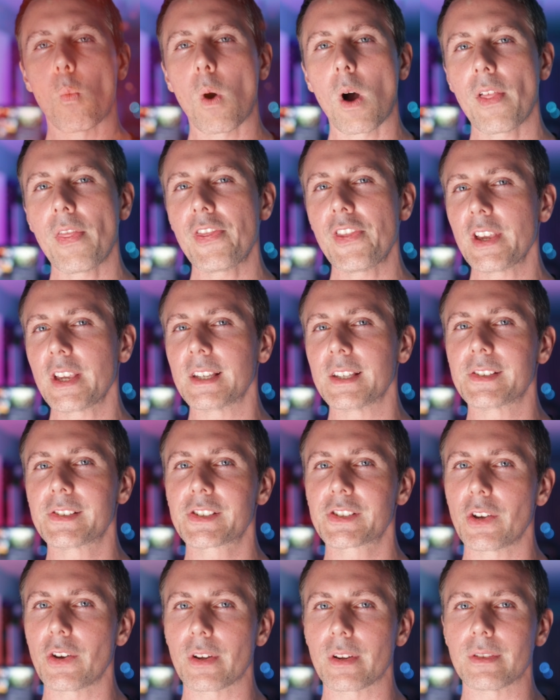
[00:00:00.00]
one thing is
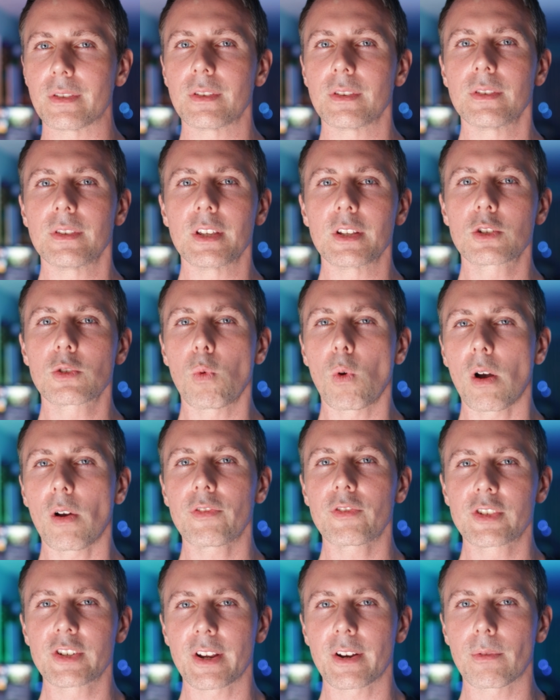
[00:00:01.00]
certain, the
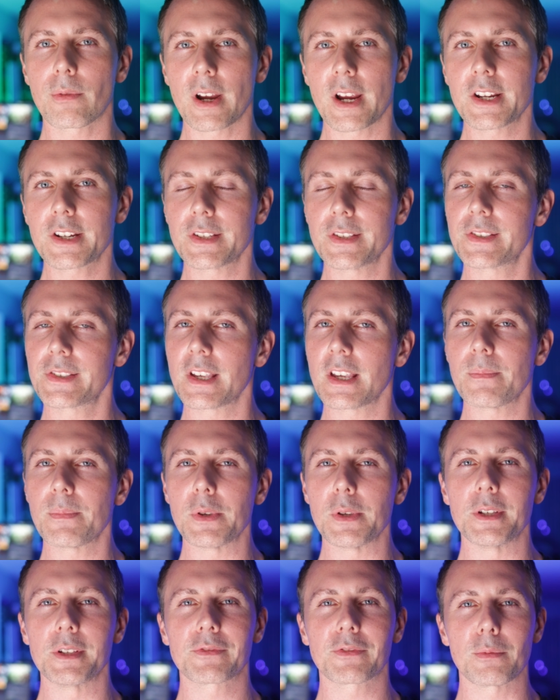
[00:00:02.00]
twelfth generation C
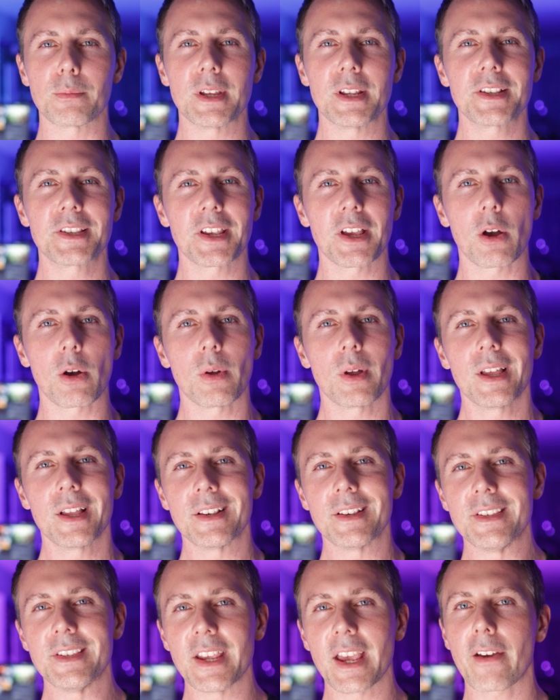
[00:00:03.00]
P Us from
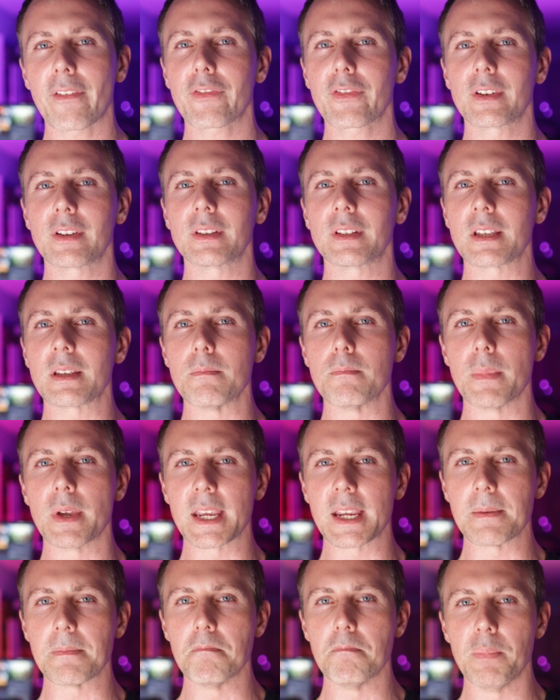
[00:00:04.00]
Intel definitely
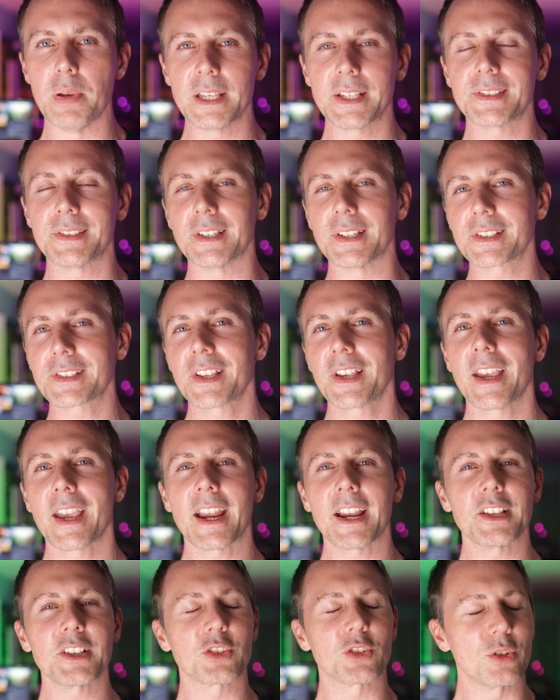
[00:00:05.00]
mean business,
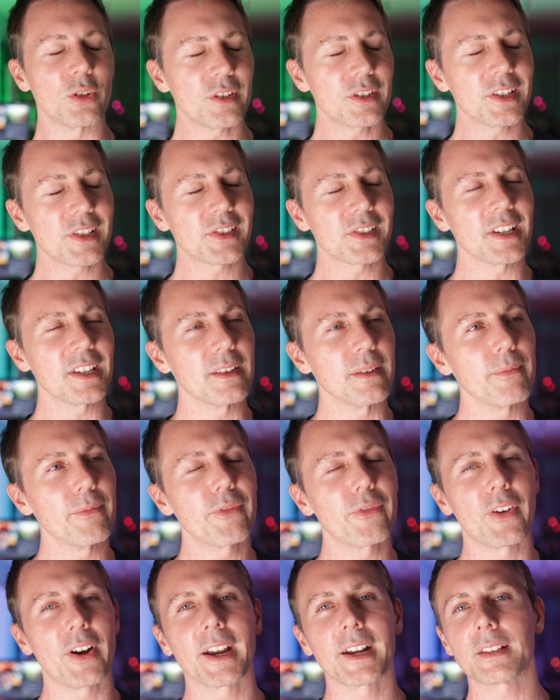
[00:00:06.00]
and it's good to see them
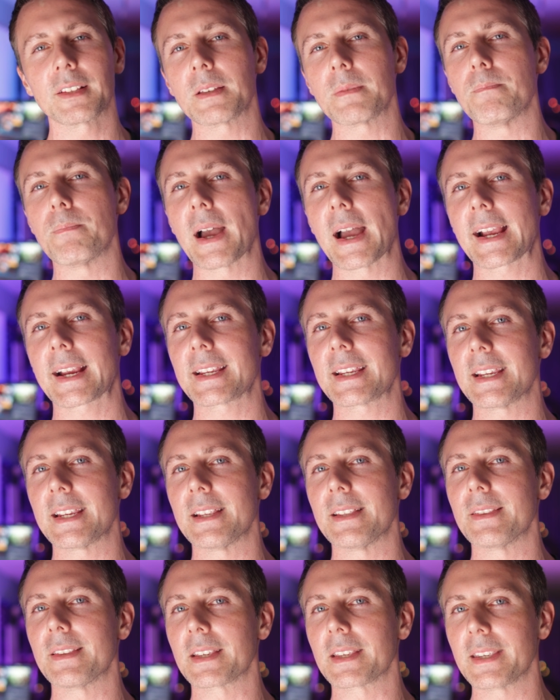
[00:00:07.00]
finally back
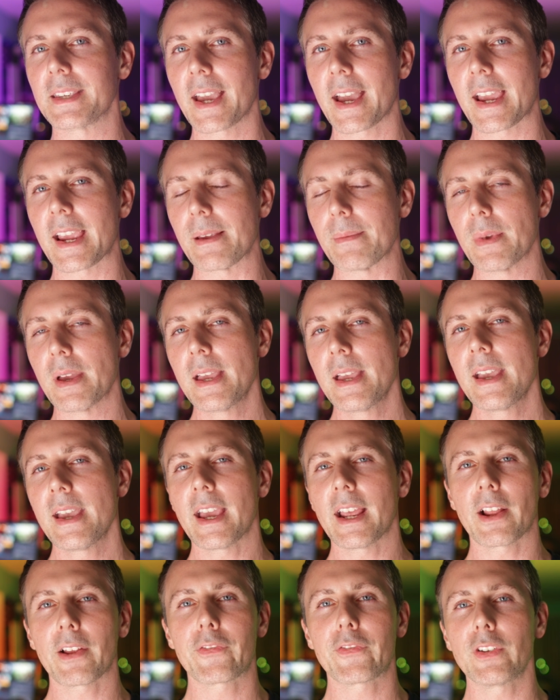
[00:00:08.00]
in the game.
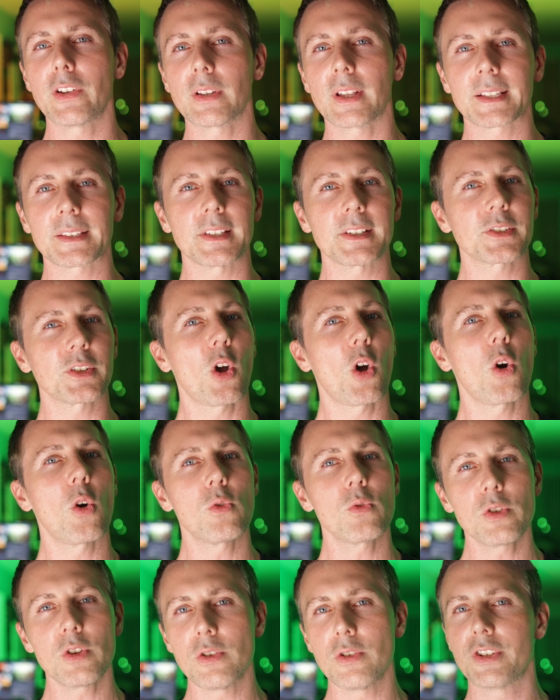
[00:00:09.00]
And I feel like this
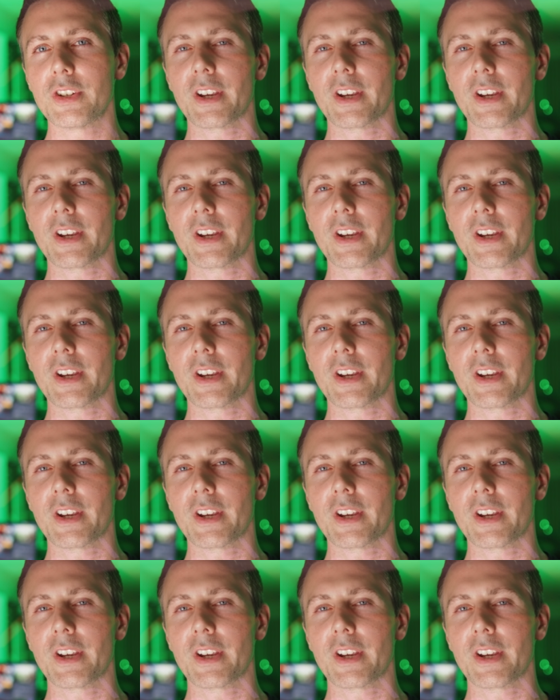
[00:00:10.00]
whole new